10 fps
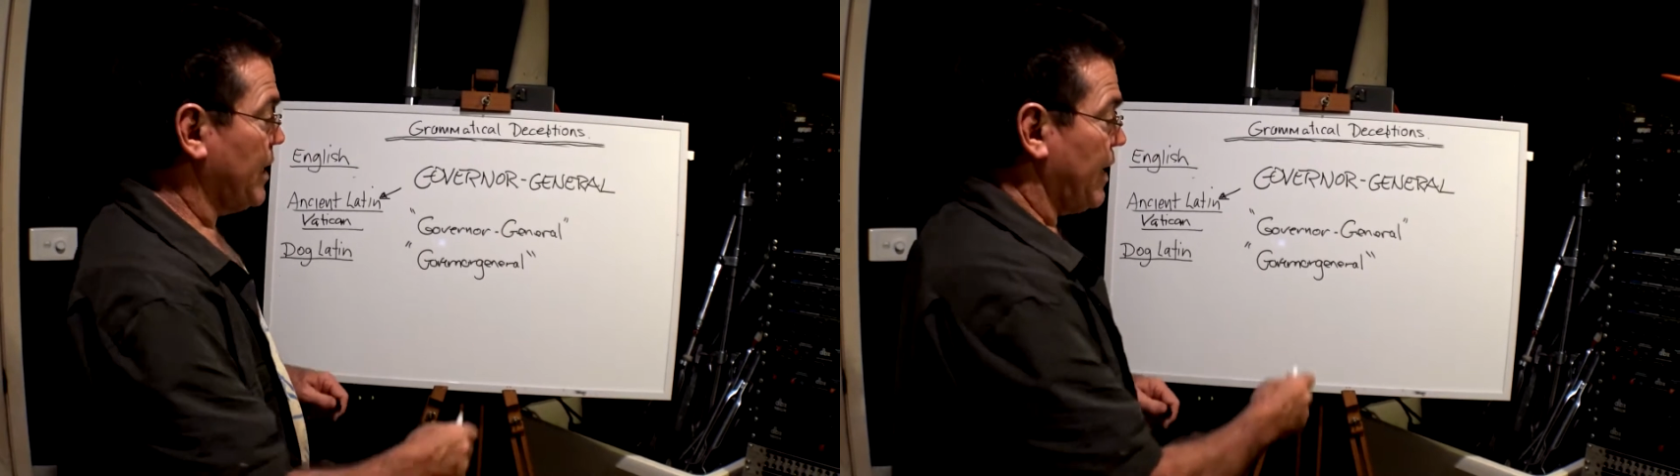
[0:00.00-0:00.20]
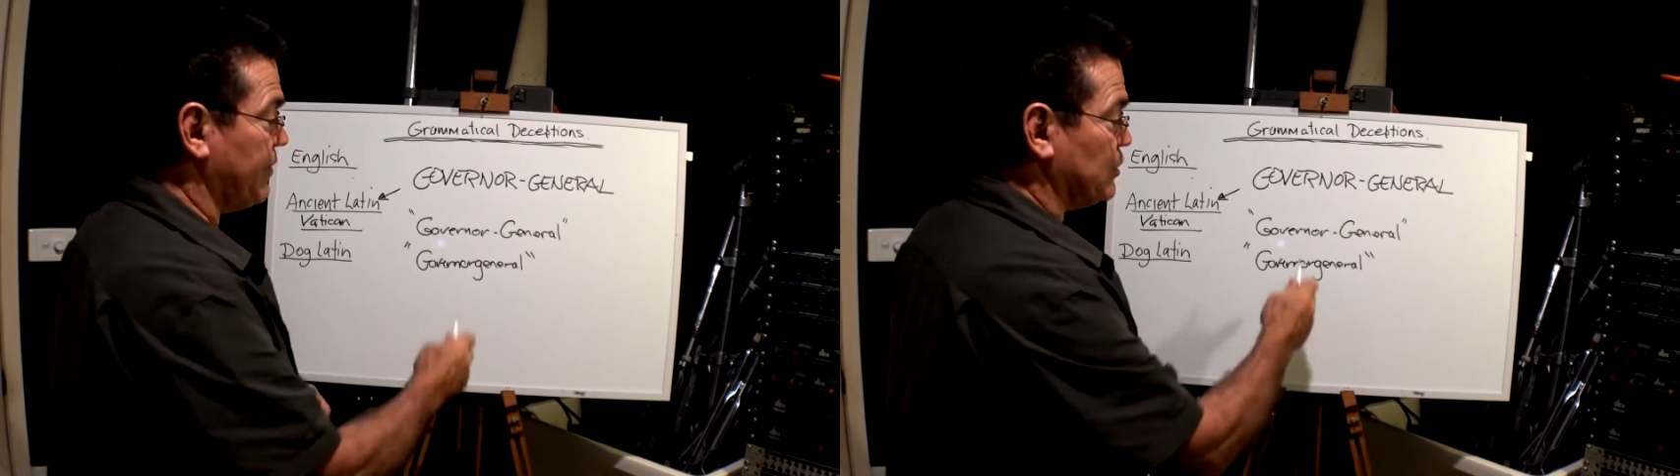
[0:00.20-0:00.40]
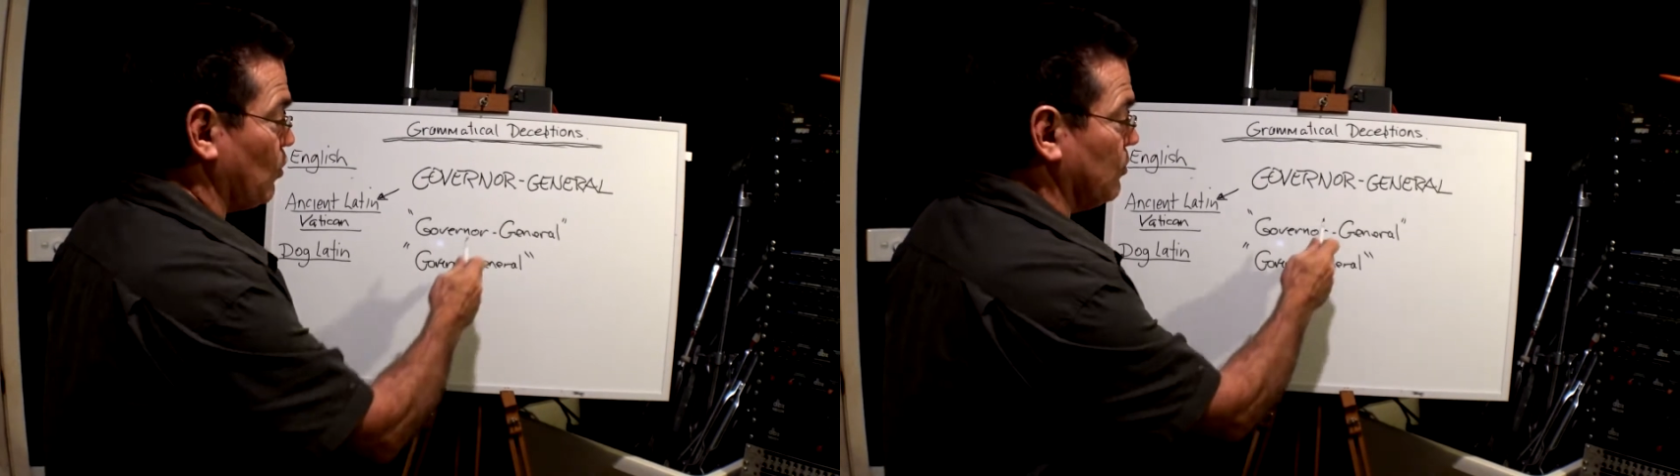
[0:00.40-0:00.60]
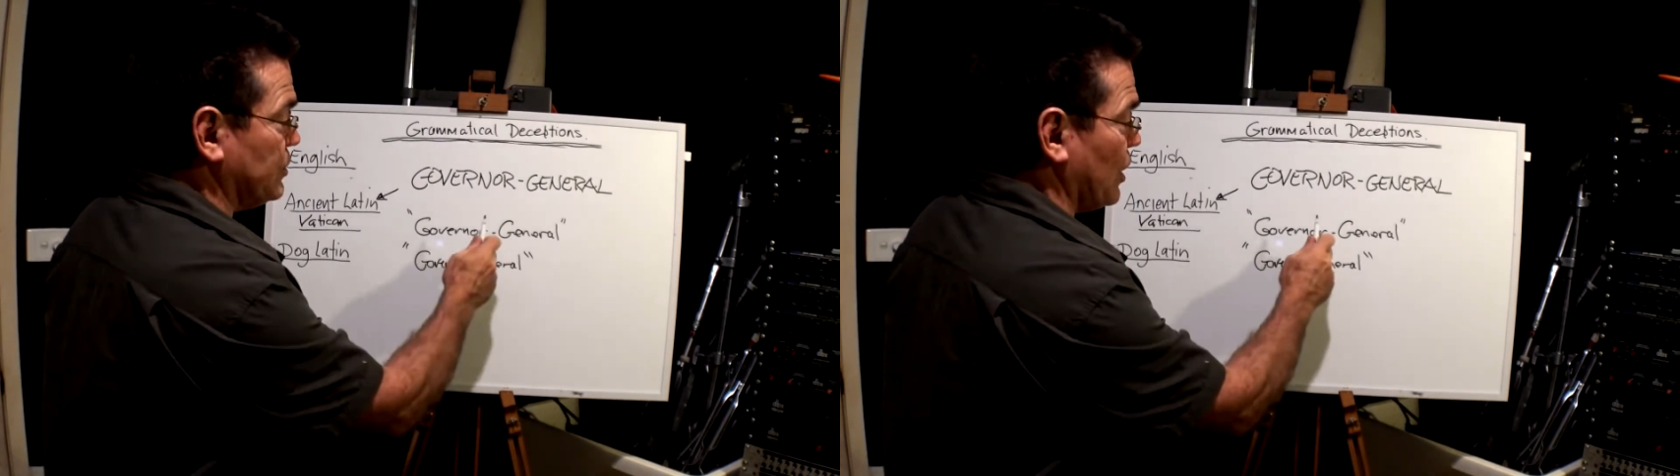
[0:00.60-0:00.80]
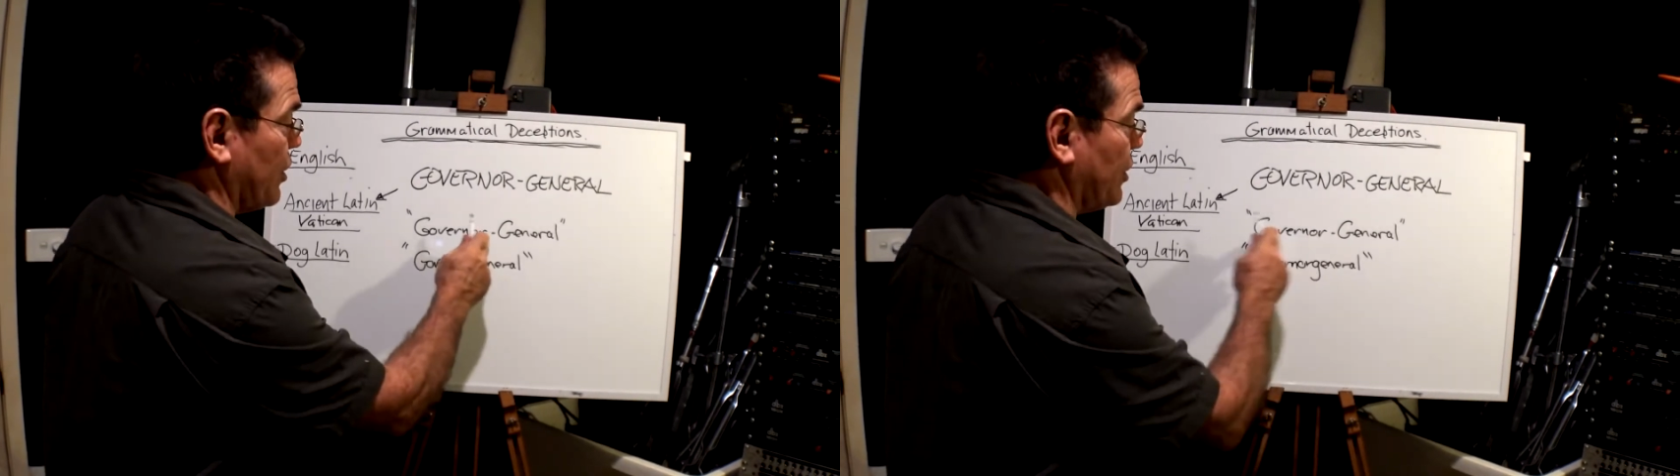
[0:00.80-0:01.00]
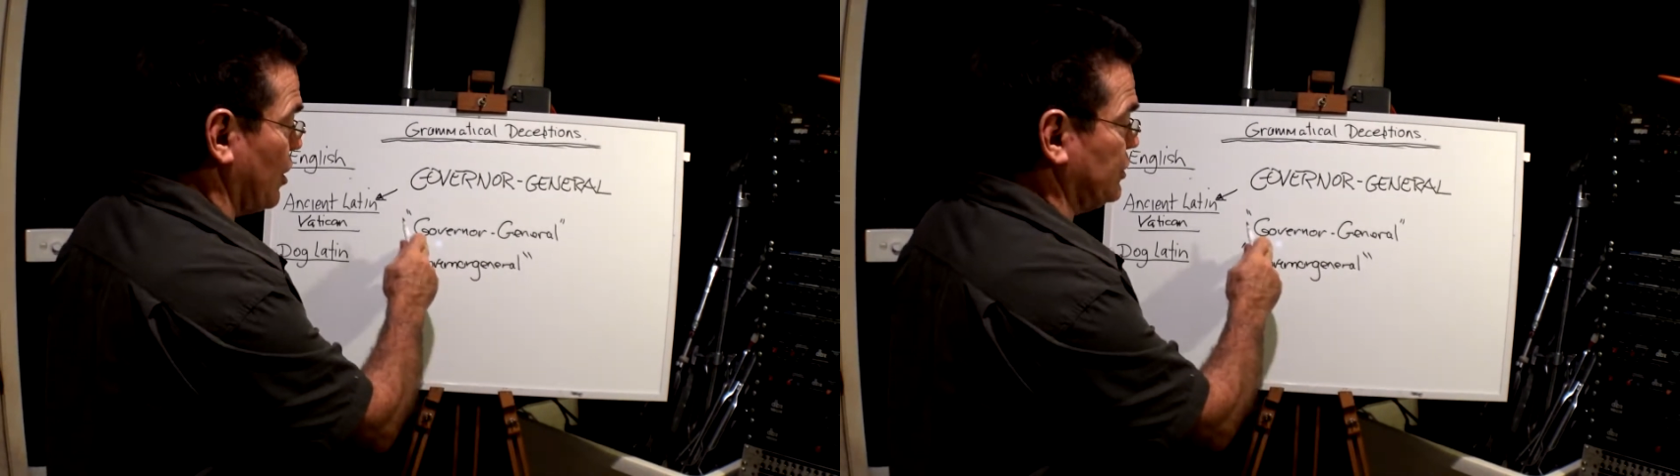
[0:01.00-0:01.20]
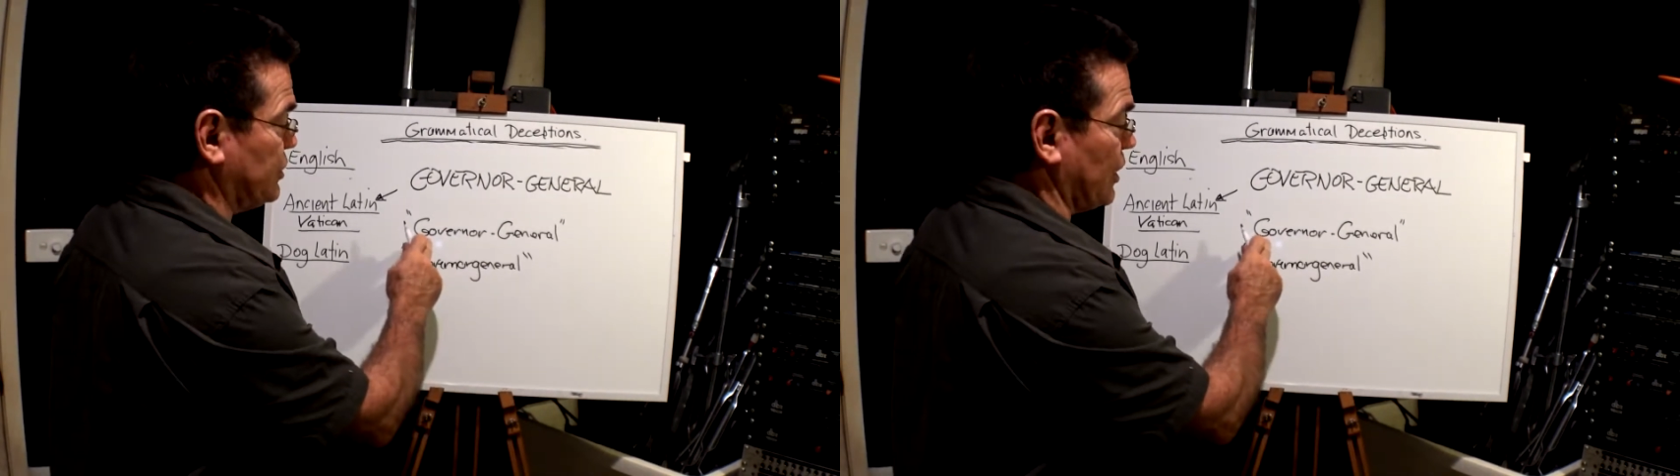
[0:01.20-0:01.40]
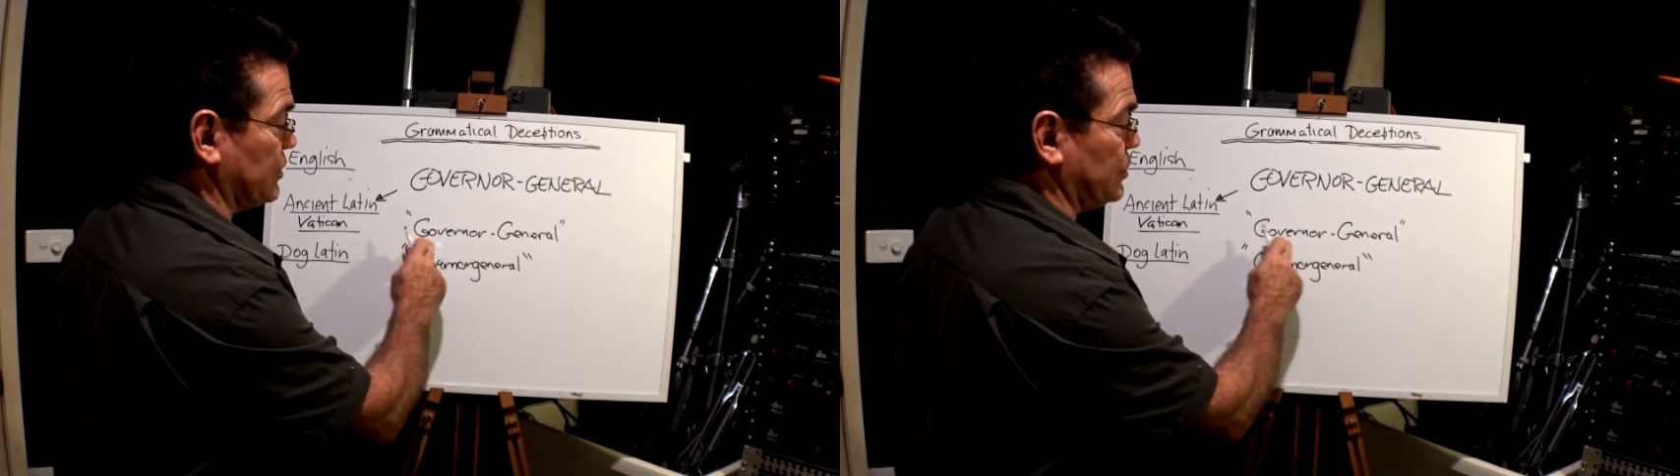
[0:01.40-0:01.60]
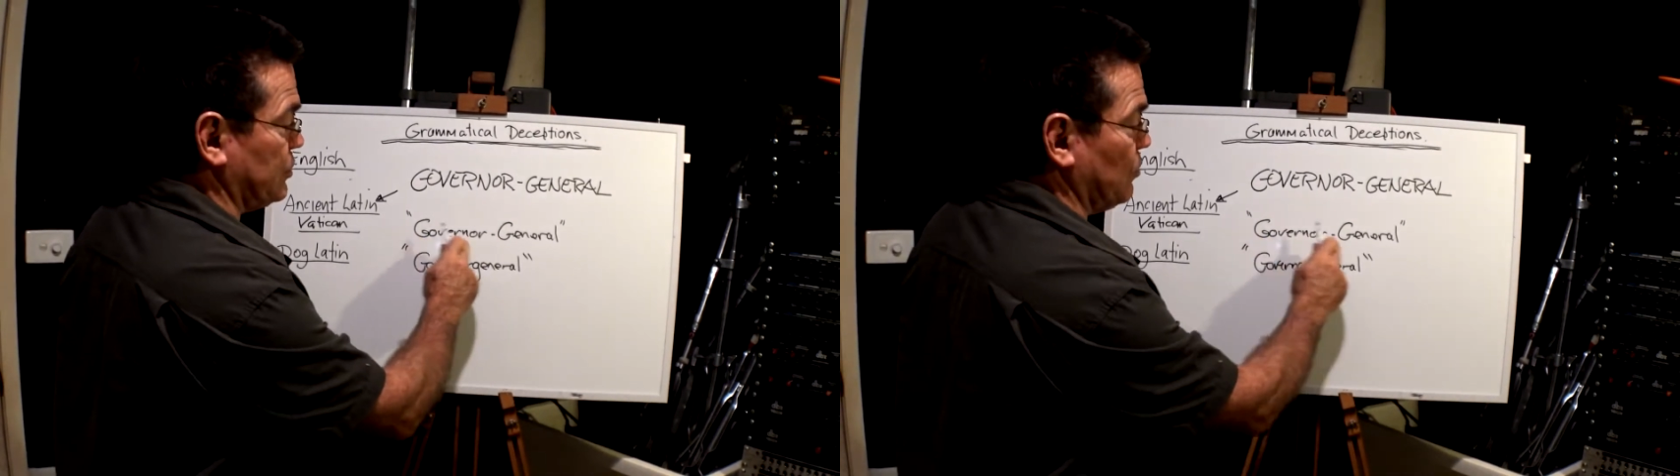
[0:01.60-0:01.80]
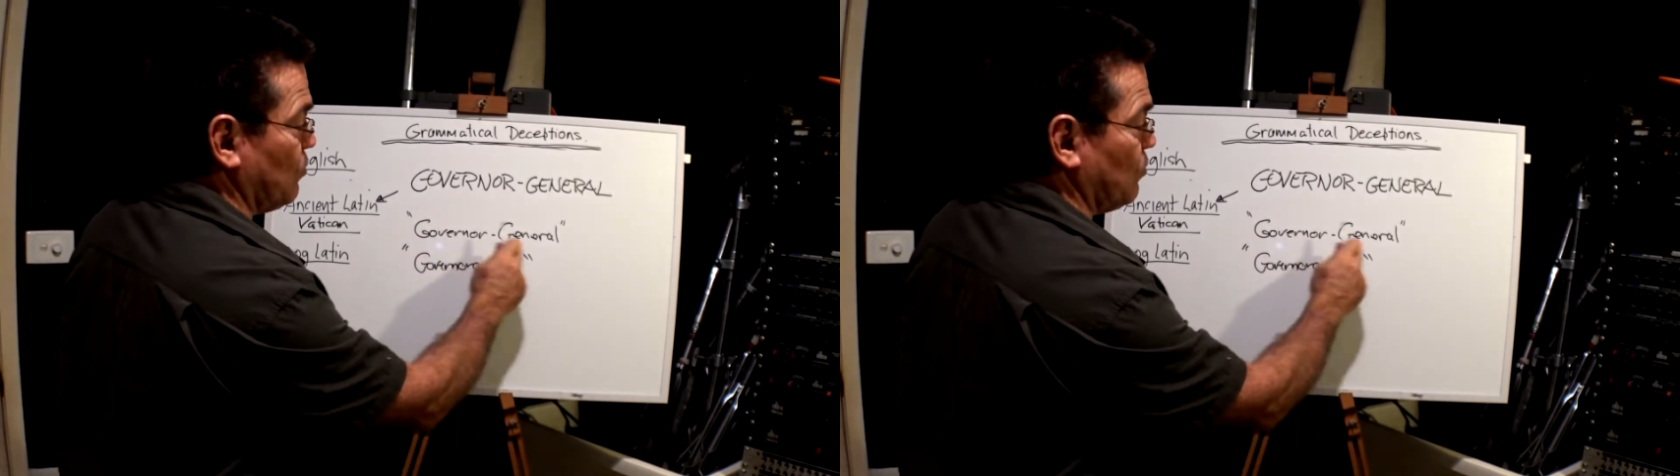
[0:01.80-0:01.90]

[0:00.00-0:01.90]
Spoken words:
and there's also no such